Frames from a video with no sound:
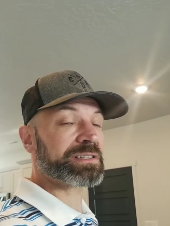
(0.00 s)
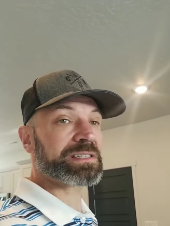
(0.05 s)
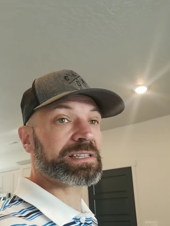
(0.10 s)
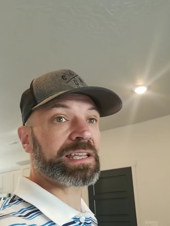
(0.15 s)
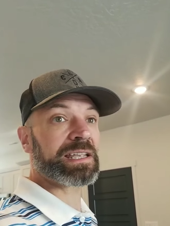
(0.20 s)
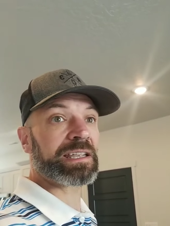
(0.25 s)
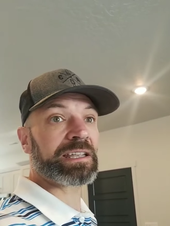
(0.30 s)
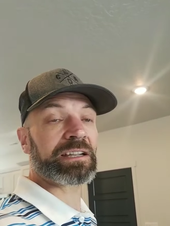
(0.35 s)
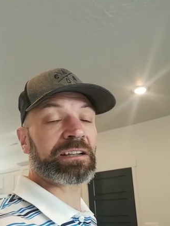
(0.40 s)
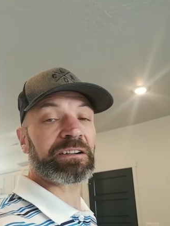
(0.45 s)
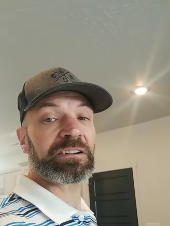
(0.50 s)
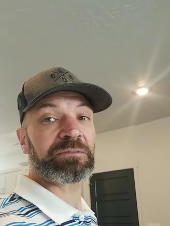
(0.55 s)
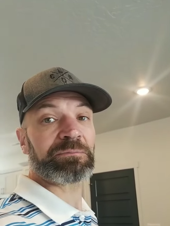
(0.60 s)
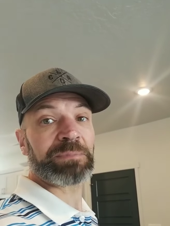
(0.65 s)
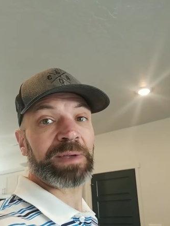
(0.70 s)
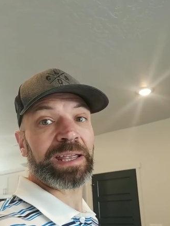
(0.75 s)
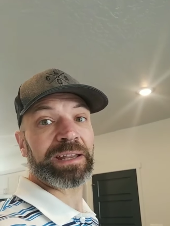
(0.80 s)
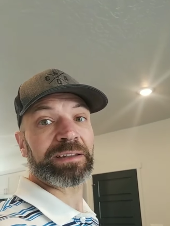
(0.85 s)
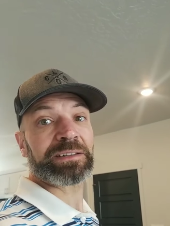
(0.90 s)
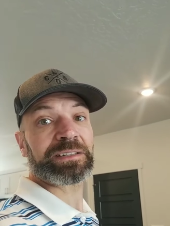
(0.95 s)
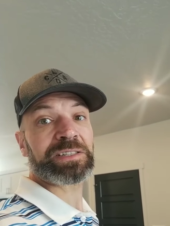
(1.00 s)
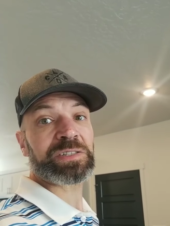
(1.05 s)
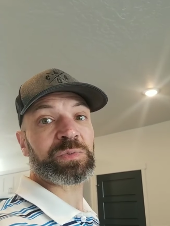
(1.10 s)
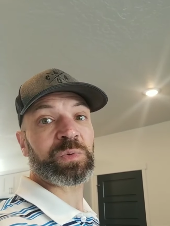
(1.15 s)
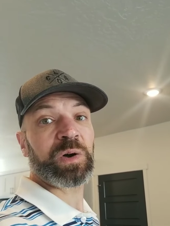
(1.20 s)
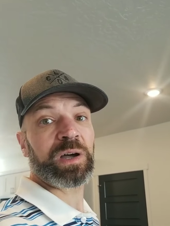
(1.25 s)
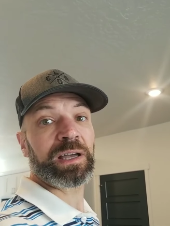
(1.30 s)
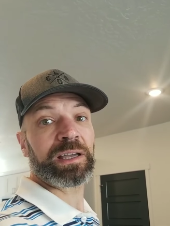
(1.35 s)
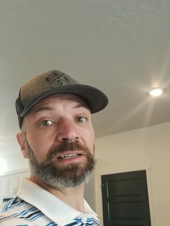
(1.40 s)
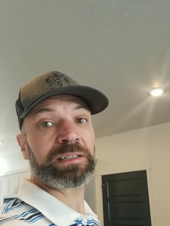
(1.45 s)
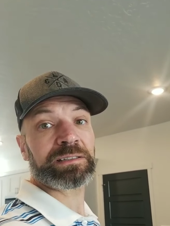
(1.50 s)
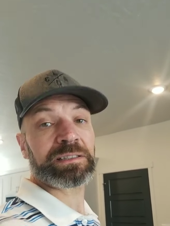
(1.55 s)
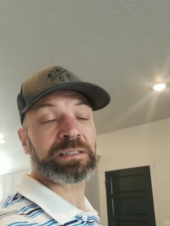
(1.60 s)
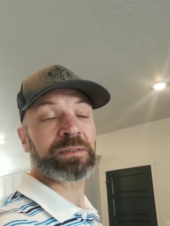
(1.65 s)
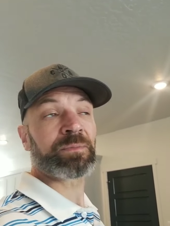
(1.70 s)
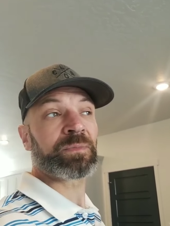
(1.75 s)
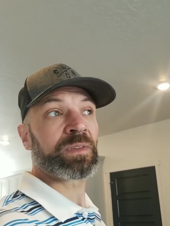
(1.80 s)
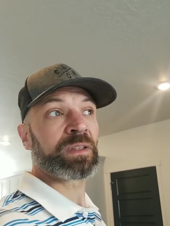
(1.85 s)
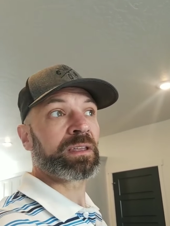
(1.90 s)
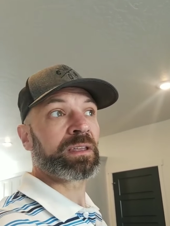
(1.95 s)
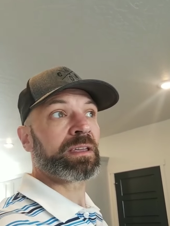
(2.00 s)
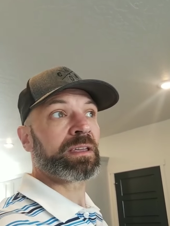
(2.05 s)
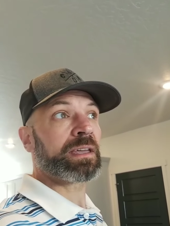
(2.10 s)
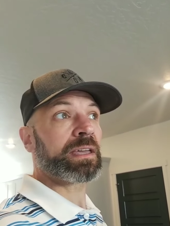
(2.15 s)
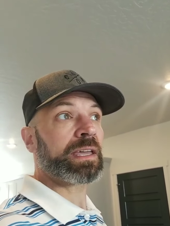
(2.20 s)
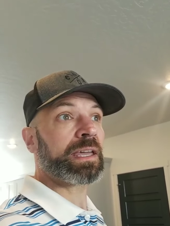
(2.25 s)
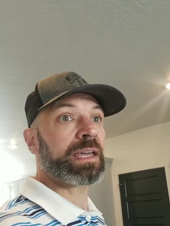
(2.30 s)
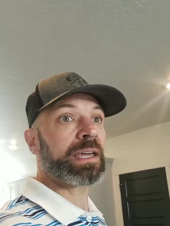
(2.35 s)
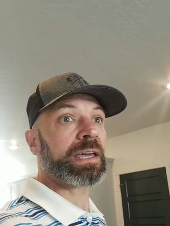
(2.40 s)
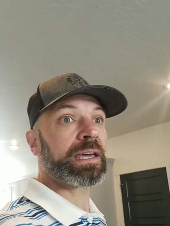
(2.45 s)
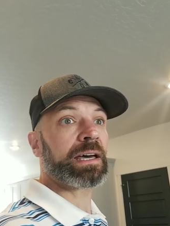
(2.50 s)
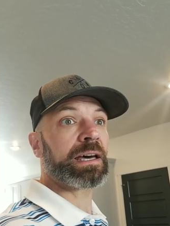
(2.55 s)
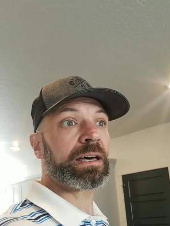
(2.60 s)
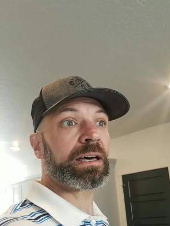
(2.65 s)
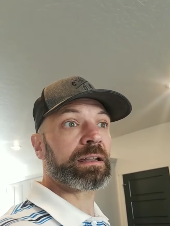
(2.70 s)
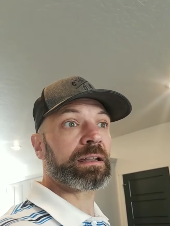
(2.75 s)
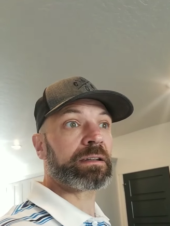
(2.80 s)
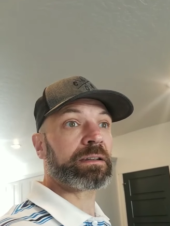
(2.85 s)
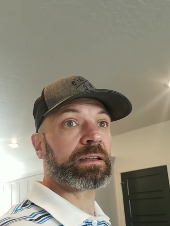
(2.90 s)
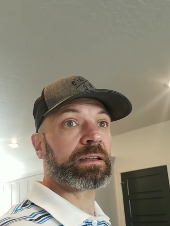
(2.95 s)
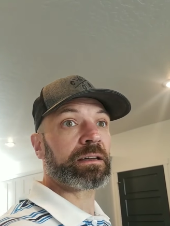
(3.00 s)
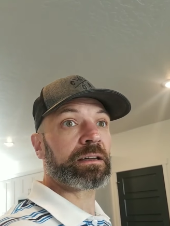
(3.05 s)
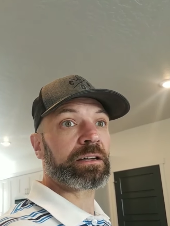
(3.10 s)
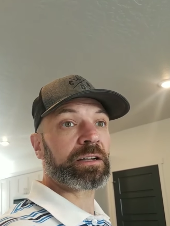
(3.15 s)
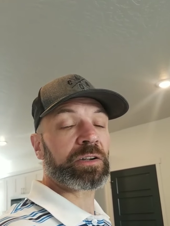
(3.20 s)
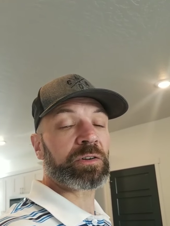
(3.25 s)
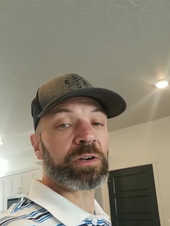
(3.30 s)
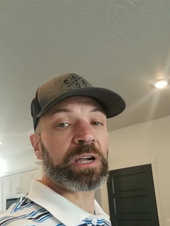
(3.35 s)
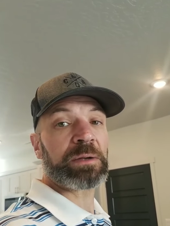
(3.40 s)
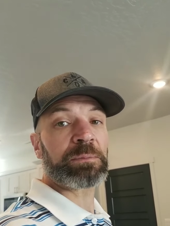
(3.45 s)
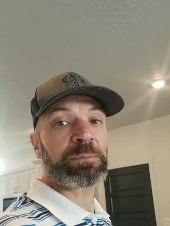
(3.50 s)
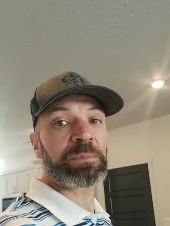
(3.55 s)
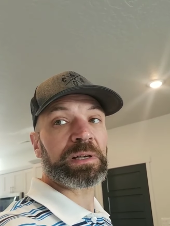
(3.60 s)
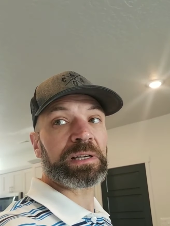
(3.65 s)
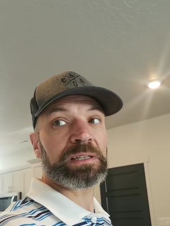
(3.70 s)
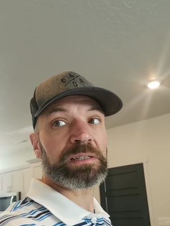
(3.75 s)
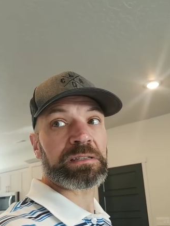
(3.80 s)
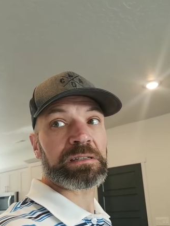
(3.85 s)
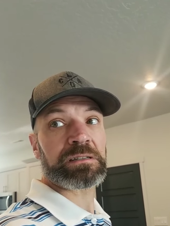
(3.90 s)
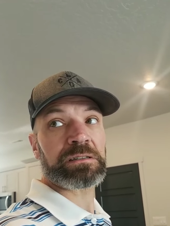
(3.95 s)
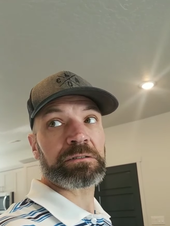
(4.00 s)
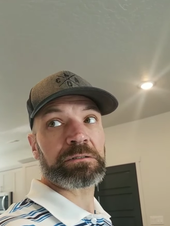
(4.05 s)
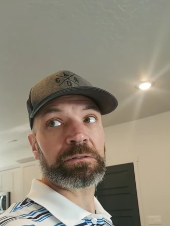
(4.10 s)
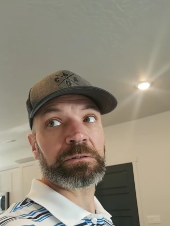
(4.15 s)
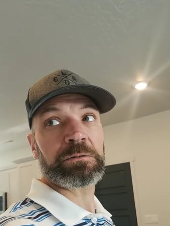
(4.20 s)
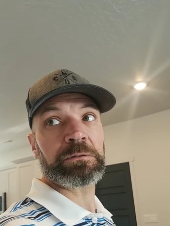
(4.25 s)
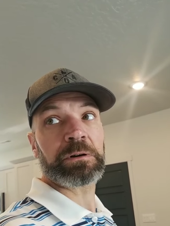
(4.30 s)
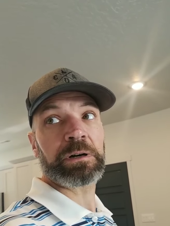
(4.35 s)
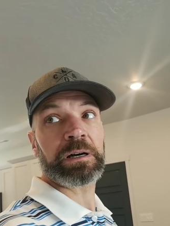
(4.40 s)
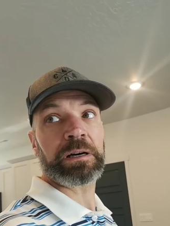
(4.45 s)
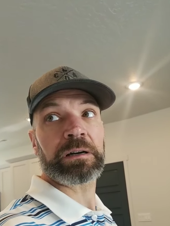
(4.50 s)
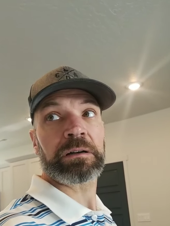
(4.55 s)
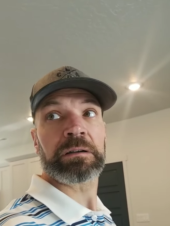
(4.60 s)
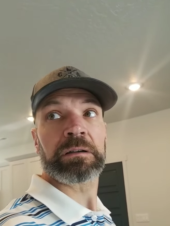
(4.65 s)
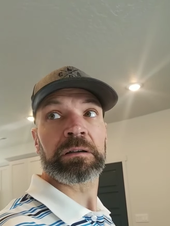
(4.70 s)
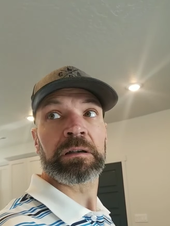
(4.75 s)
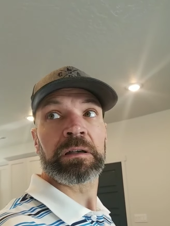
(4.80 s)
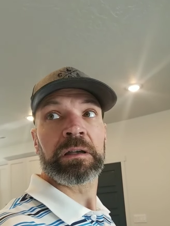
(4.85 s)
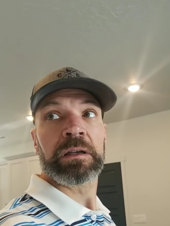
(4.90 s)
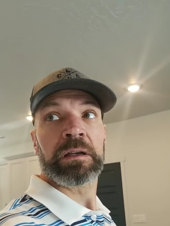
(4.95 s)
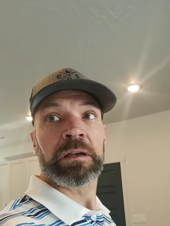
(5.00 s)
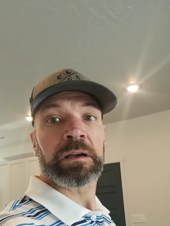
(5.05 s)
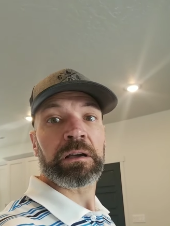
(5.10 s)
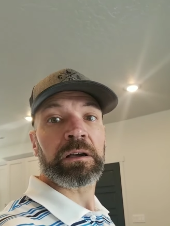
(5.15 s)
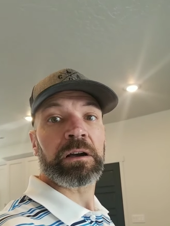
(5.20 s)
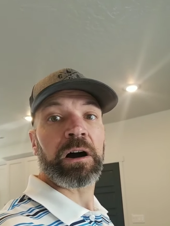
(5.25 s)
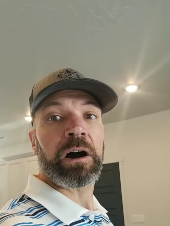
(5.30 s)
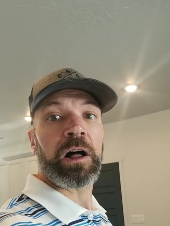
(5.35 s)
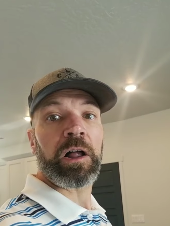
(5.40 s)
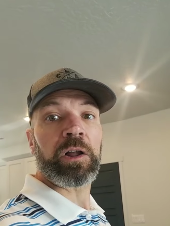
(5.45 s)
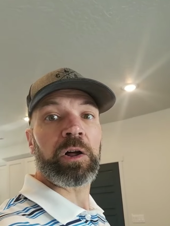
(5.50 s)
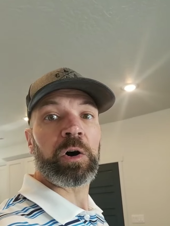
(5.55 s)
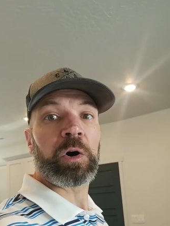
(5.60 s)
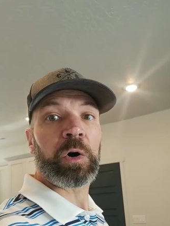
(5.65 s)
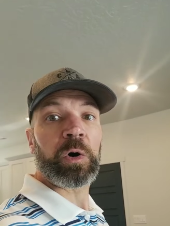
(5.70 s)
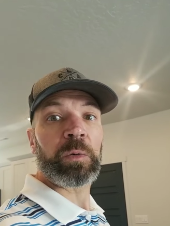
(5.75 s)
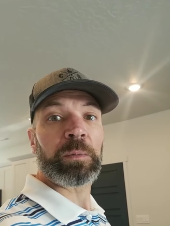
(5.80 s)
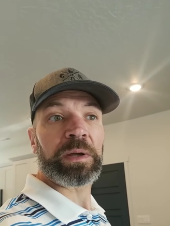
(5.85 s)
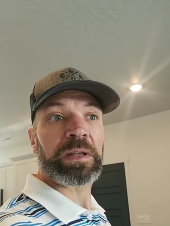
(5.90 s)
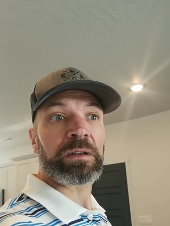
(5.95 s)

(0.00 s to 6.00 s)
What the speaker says: take care of maintenance wise, and a great place to call home.